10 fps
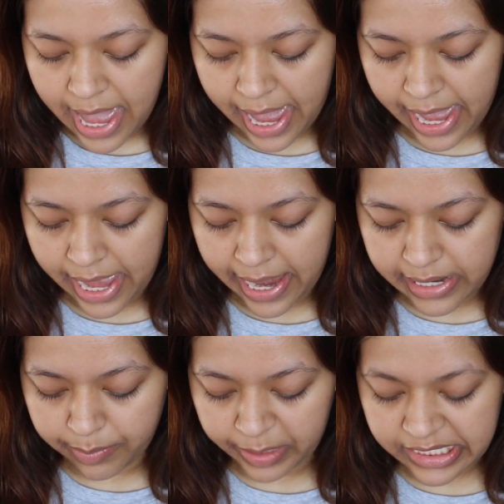
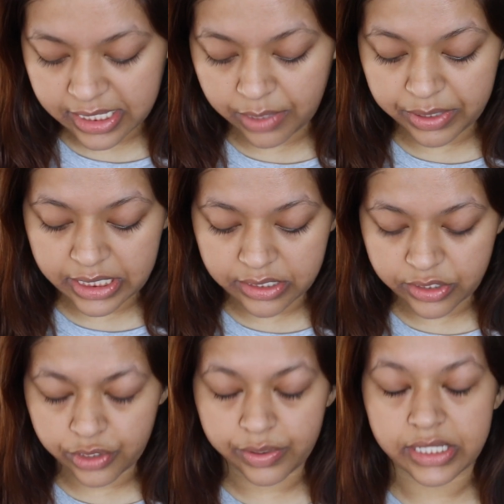And basically what these
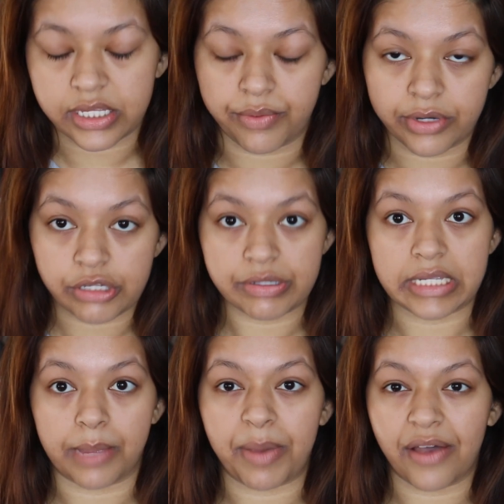do is they reduce
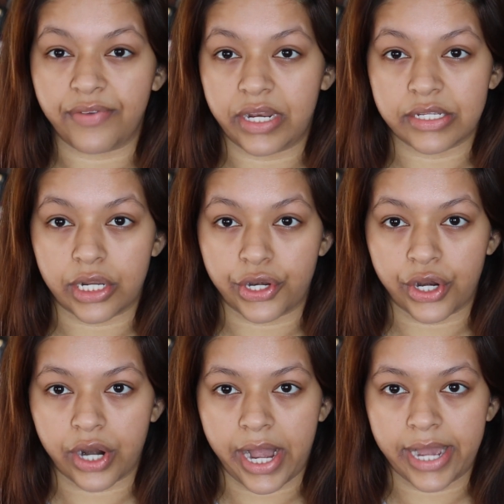like puffiness under
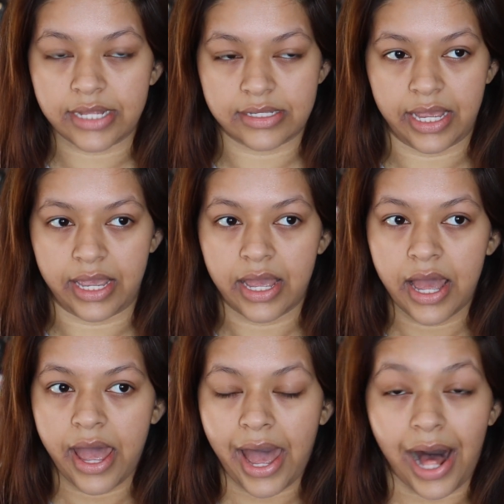your eyes, they
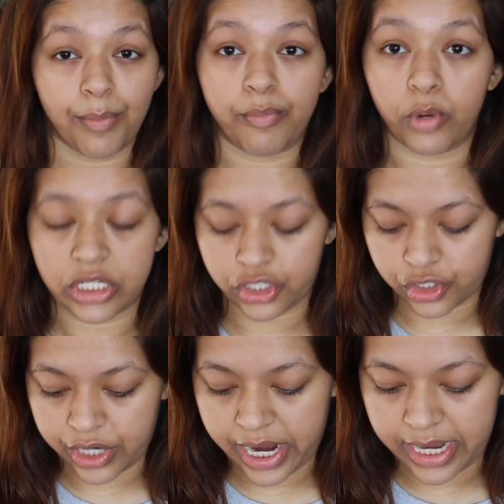help
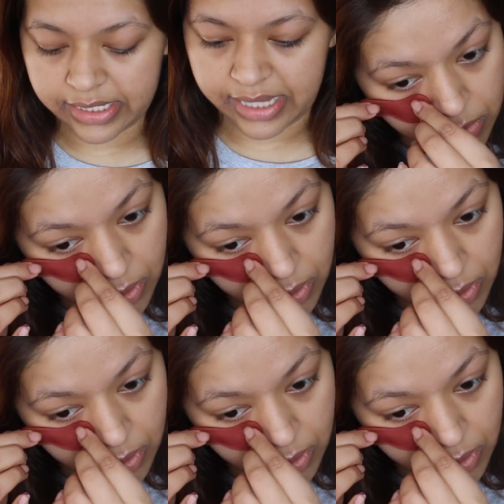moisturize.